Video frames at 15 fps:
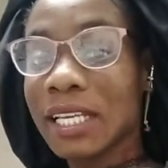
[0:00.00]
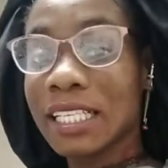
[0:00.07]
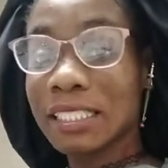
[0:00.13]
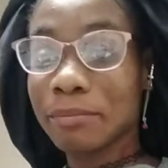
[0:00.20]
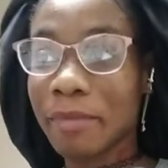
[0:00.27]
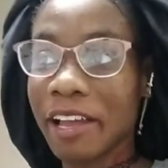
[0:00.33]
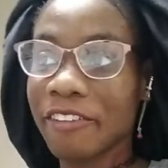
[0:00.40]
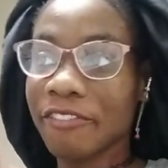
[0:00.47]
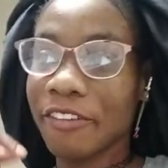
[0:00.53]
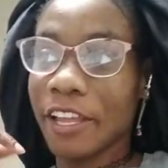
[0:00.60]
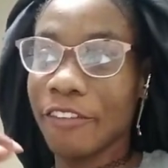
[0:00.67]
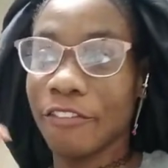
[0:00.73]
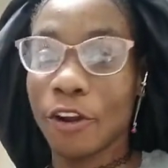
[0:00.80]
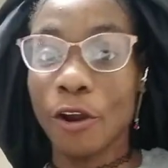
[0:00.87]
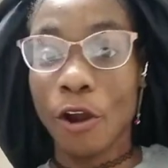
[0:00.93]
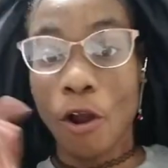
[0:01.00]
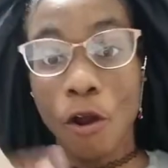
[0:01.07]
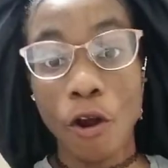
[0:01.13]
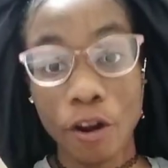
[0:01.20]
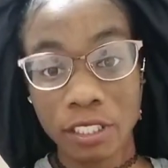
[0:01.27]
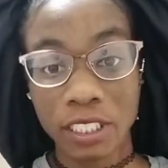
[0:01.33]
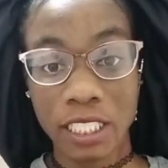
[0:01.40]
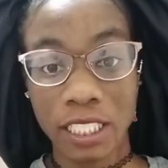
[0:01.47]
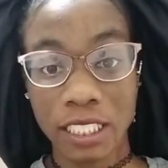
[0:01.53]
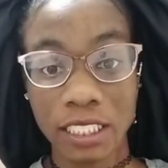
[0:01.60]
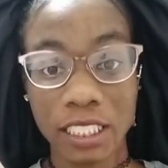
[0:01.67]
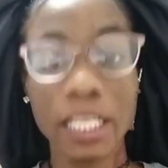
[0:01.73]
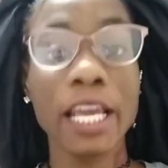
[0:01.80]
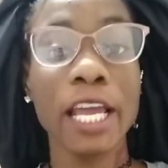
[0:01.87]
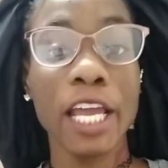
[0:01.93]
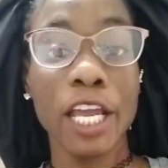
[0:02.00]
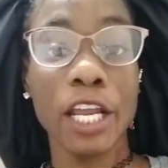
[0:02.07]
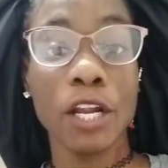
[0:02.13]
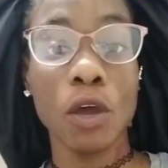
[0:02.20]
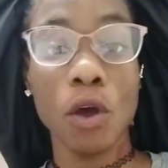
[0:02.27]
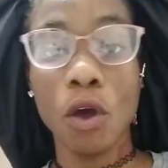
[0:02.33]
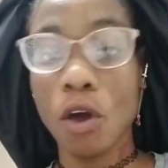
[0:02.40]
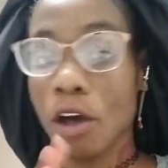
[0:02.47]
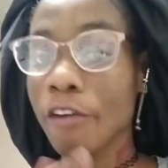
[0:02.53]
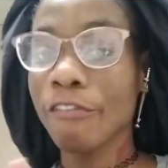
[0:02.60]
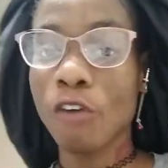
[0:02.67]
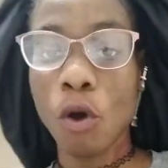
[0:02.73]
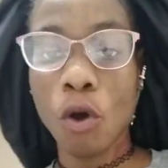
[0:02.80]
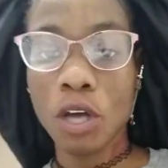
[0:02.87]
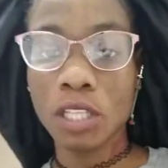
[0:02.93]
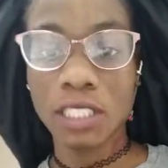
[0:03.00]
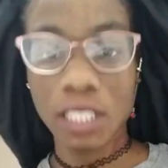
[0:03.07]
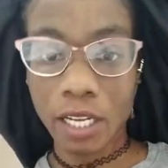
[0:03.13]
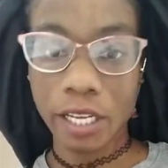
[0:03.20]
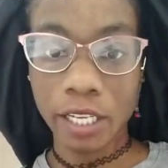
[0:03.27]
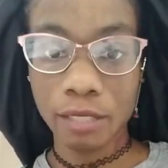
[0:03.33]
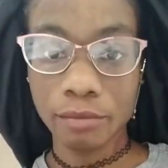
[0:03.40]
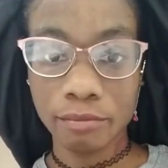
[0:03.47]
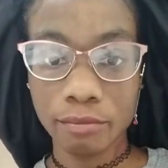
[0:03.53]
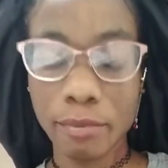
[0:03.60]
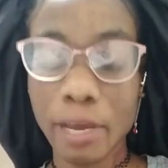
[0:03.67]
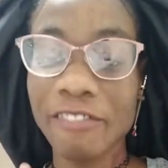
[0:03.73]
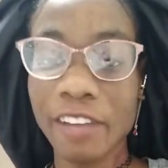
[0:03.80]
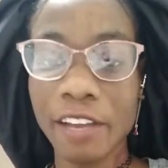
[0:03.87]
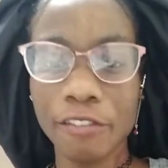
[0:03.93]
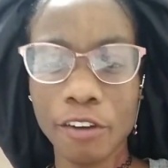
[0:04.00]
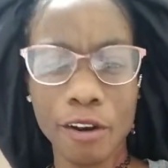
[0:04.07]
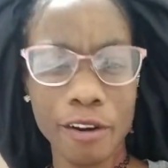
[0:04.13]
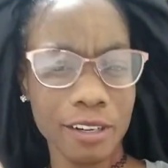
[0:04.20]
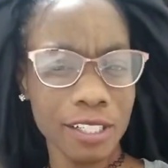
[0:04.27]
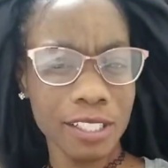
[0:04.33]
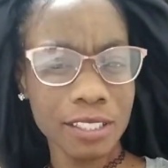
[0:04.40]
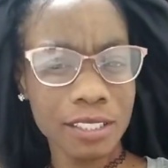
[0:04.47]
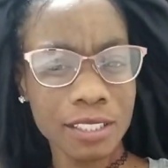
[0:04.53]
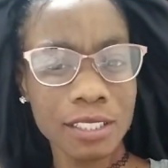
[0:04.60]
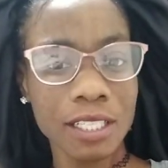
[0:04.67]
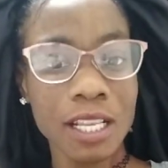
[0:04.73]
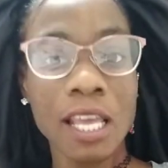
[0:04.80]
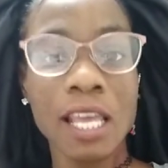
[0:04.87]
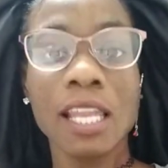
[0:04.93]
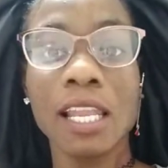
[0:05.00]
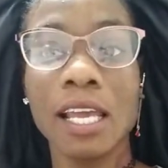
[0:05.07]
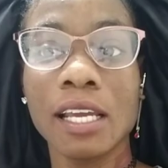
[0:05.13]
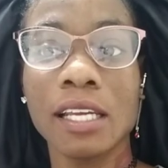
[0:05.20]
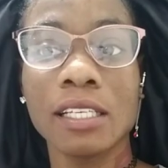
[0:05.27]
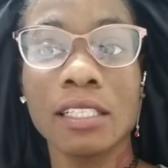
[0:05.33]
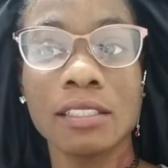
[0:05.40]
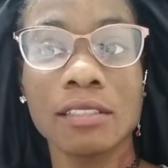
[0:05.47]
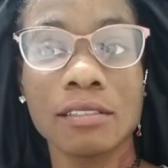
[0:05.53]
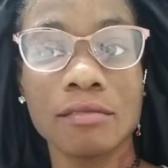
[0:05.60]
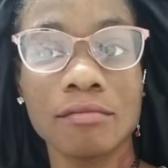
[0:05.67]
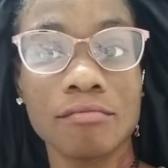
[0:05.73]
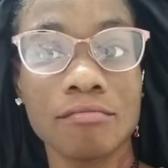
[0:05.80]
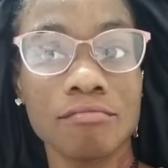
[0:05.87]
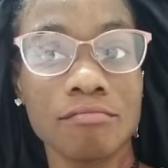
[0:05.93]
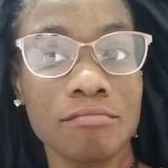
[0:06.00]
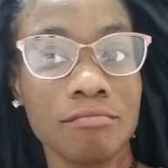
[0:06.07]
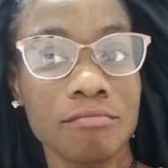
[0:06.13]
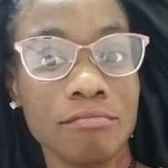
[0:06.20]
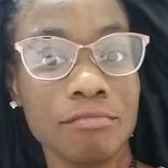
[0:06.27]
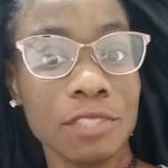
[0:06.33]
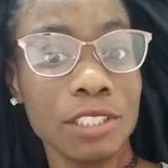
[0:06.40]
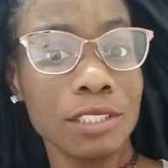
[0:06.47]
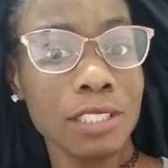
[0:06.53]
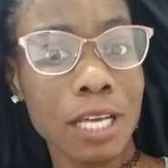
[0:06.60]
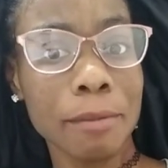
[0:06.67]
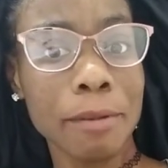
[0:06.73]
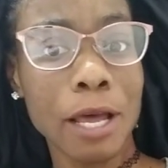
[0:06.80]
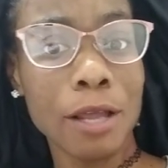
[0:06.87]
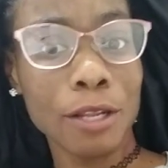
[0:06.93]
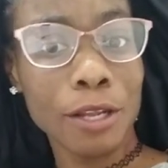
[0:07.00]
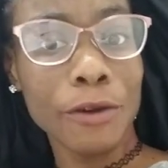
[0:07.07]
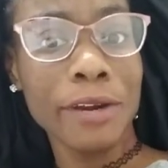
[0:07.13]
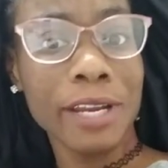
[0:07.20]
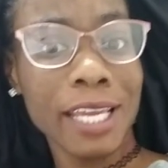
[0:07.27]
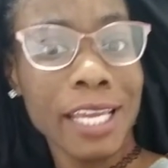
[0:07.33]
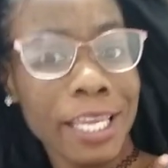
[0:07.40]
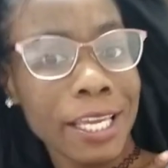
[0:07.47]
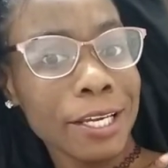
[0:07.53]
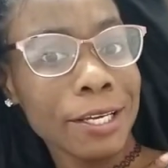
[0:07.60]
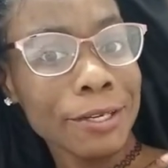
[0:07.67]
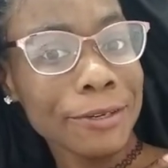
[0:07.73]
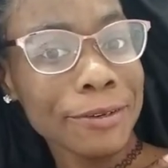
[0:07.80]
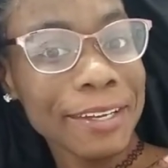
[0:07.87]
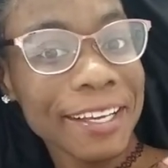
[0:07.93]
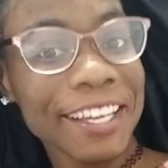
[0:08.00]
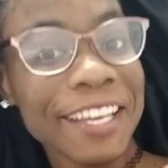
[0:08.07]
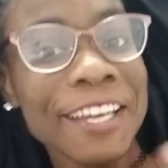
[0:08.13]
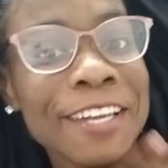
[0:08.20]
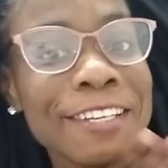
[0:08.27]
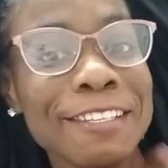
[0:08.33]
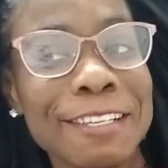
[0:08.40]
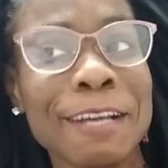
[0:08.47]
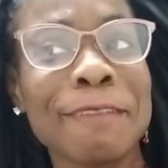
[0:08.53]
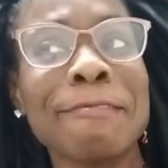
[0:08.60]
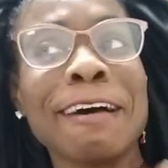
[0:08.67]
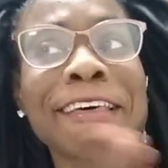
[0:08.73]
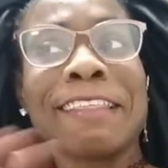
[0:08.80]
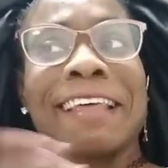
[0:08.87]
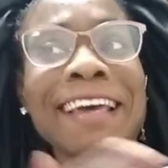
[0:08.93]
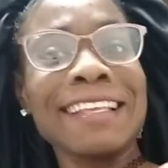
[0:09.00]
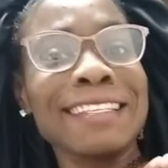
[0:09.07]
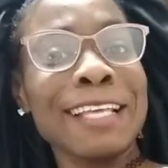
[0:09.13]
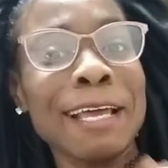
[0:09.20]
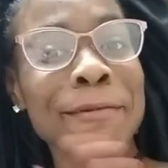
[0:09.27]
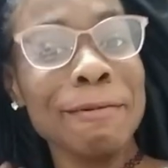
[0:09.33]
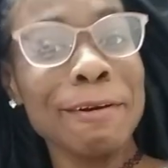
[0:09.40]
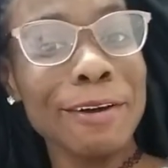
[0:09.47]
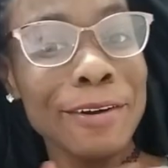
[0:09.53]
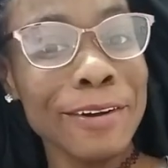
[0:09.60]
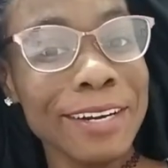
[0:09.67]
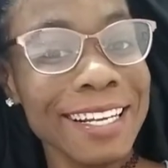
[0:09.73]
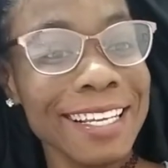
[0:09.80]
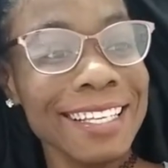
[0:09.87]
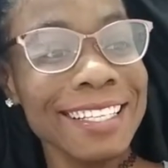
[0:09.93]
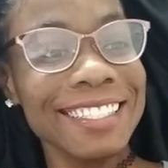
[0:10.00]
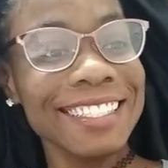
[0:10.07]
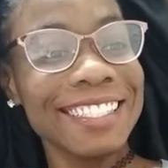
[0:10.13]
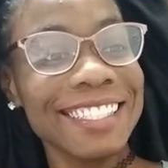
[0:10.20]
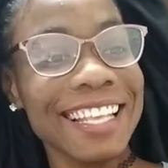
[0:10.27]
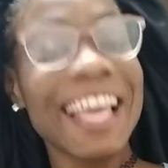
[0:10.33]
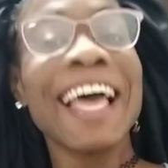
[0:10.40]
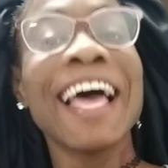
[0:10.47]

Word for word: is my favorite artist at, of all time? My favorite artist? Like, you talking about Lauryn Hill? You talking about that type of artist?